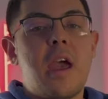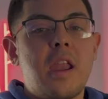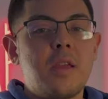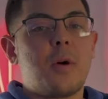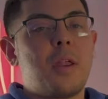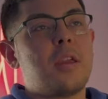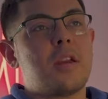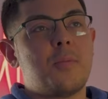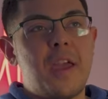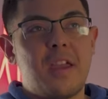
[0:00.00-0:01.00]
anybody
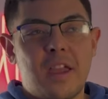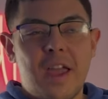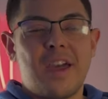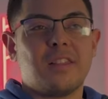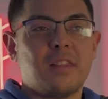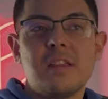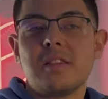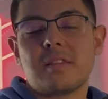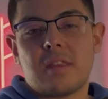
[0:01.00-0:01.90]
can make at least